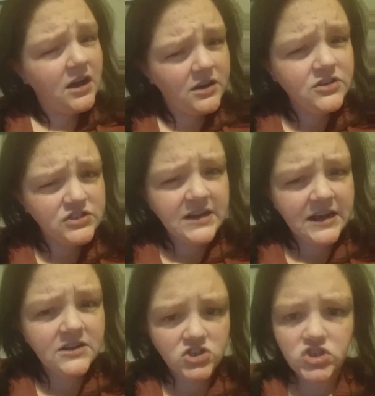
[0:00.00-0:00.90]

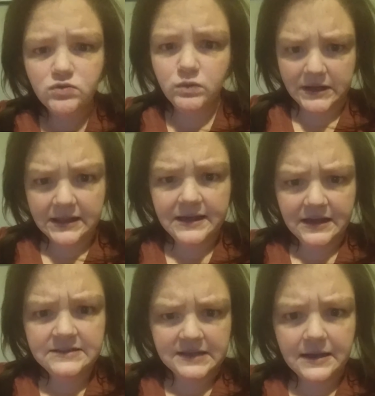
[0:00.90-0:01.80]
understands. She really
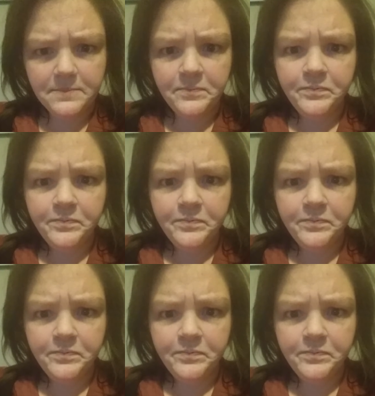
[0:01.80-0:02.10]
gets it.